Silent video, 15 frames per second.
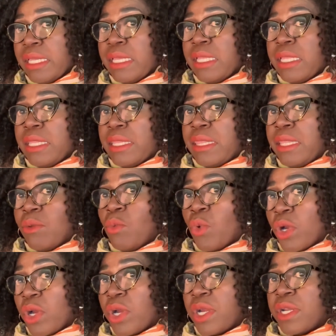The
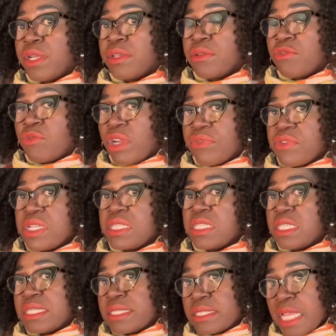word references
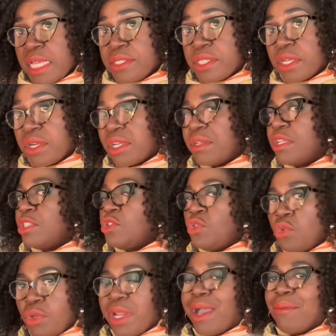is centered.
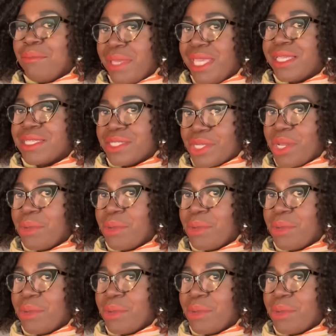Do not make it up,